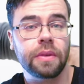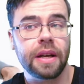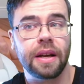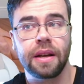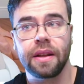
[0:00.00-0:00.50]

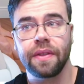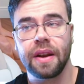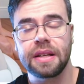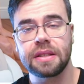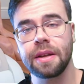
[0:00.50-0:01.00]
and then
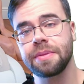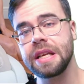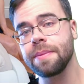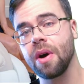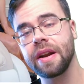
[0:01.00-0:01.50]
I slipped
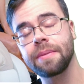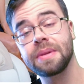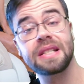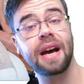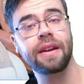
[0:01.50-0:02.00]
Iman in
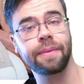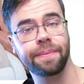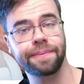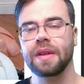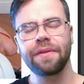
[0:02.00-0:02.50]
beside
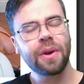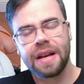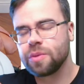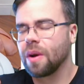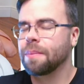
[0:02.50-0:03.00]
him. If you
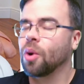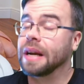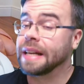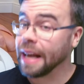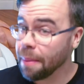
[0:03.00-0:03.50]
guys want a more
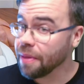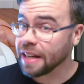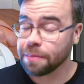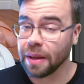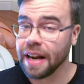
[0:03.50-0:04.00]
in-depth
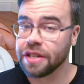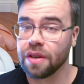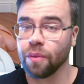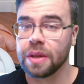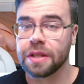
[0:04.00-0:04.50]
explanation
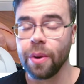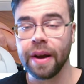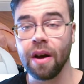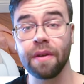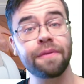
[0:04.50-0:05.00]
of what's
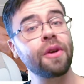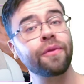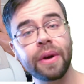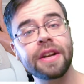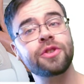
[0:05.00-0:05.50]
going on, feel
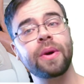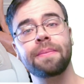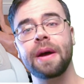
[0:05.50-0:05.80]
free to join my